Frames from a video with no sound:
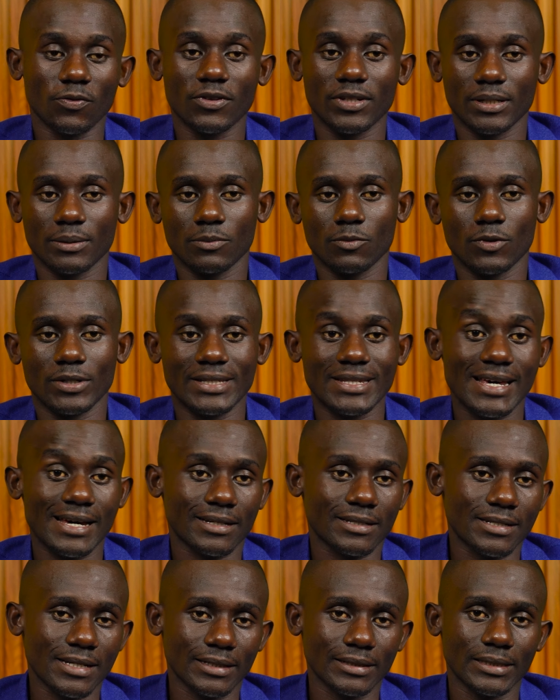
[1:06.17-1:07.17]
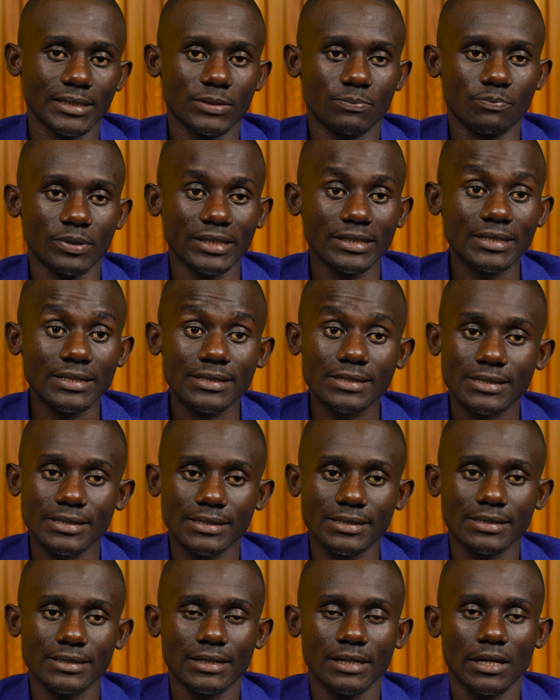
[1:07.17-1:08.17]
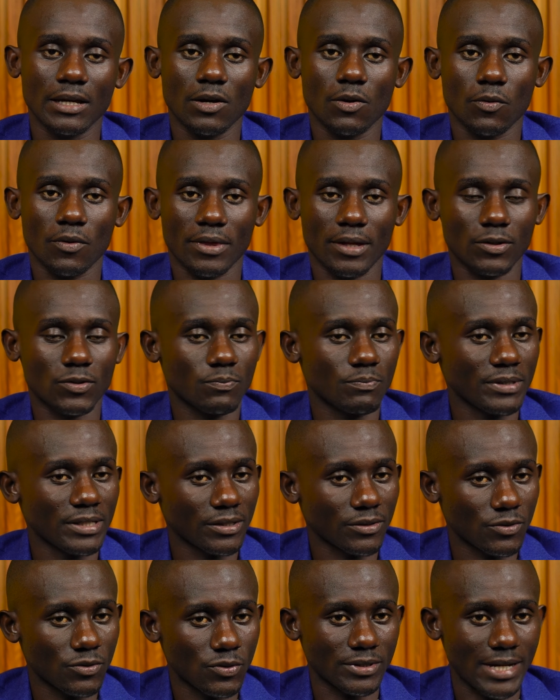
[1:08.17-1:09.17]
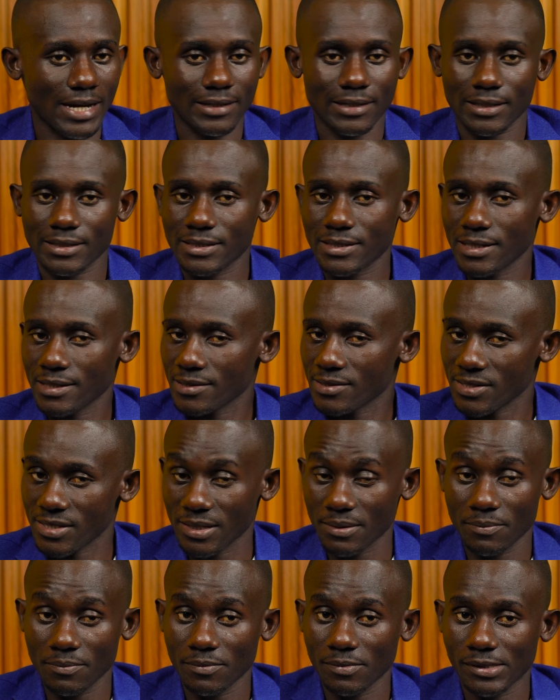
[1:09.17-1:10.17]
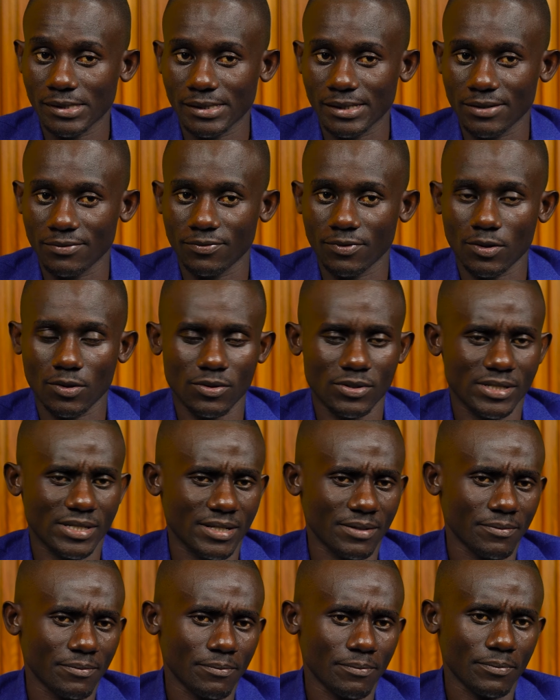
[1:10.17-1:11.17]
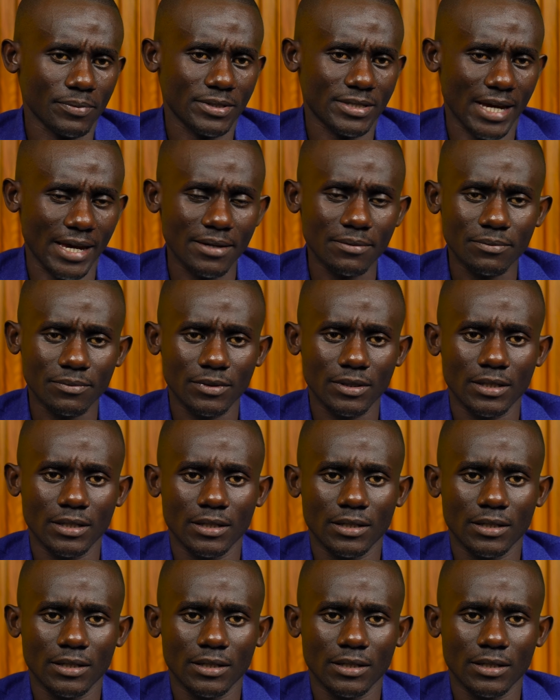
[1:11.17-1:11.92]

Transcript: of them, when they are done independently without being done at the same level or same time,